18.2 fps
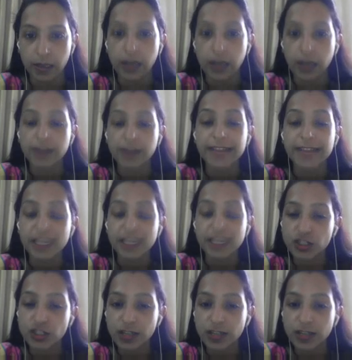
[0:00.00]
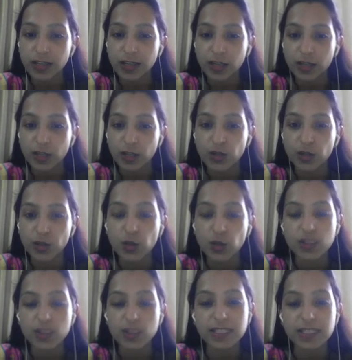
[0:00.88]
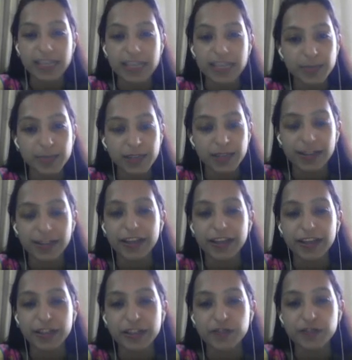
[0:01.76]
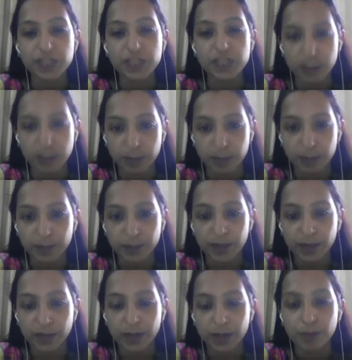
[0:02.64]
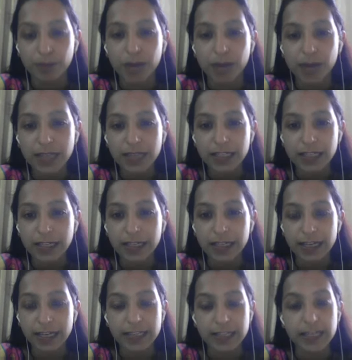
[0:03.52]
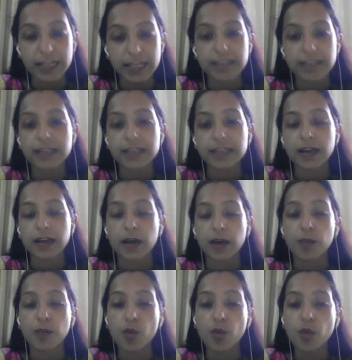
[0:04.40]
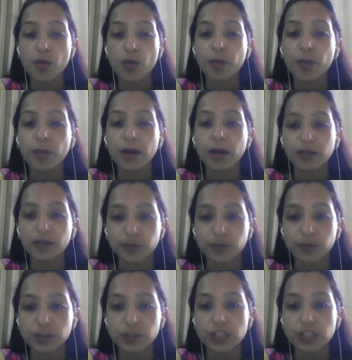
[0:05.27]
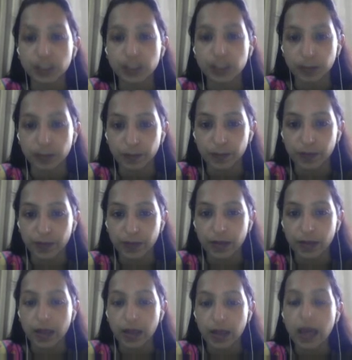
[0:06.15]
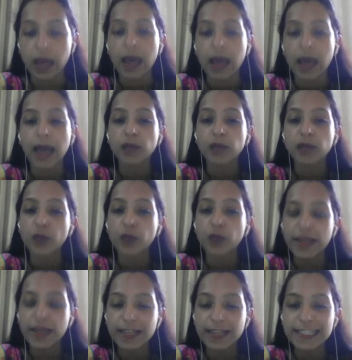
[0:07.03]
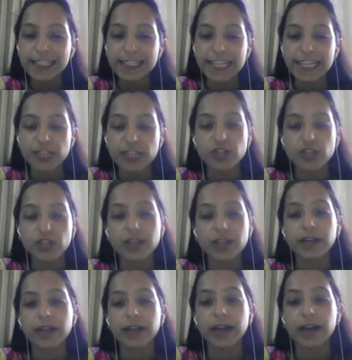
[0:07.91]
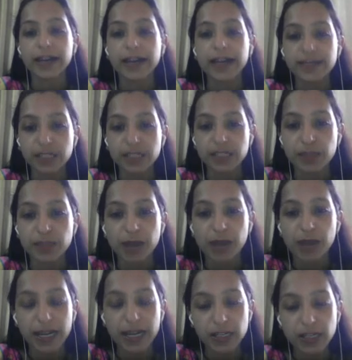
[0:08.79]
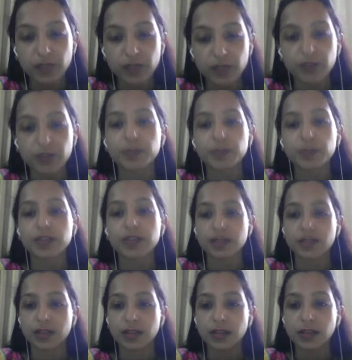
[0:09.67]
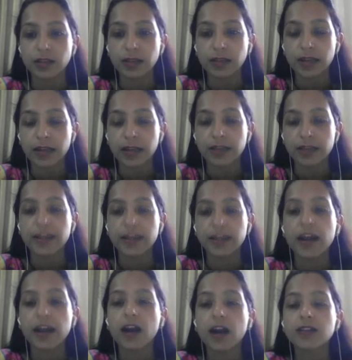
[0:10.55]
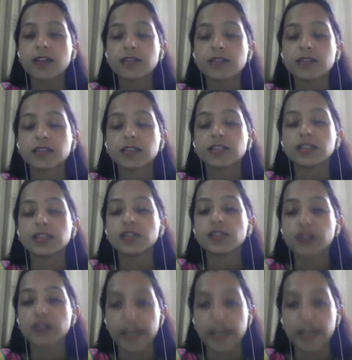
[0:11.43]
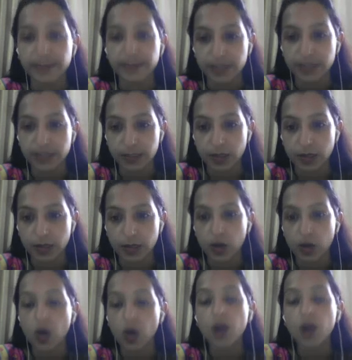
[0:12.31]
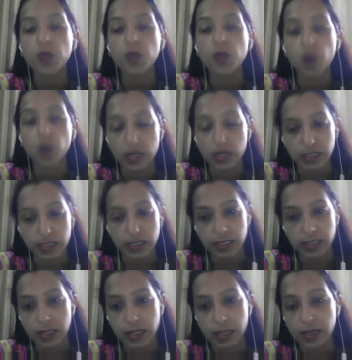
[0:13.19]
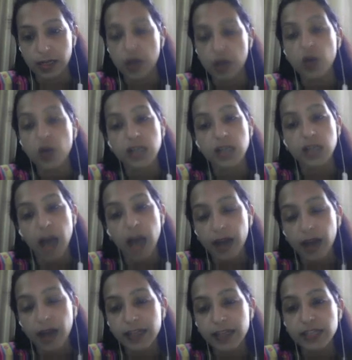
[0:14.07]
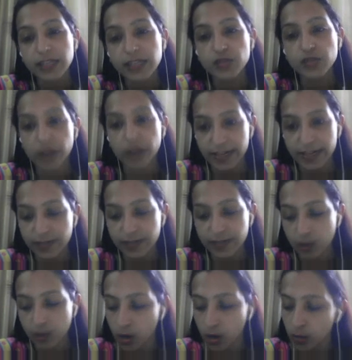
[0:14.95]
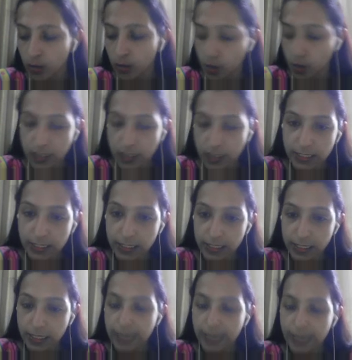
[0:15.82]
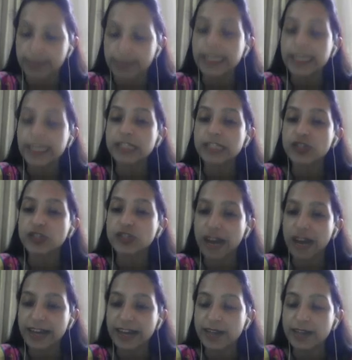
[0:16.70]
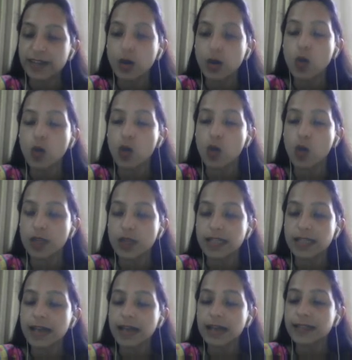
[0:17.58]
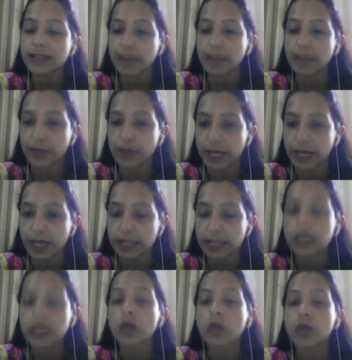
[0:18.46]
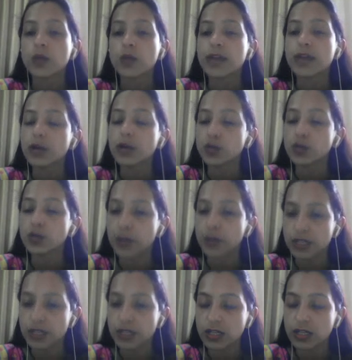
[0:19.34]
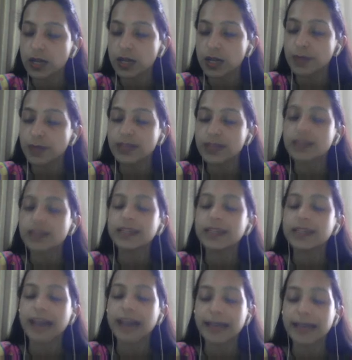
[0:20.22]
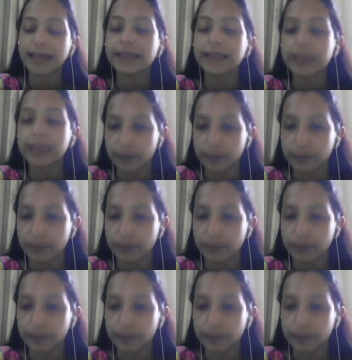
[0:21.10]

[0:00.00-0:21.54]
Tension, though, seems a negative term, but it is a more powerful term. And when this tension arrives in the mind of a person, there are certain drives or wants. Now, what are these drives or wants? These drives or wants are something without which a person can live.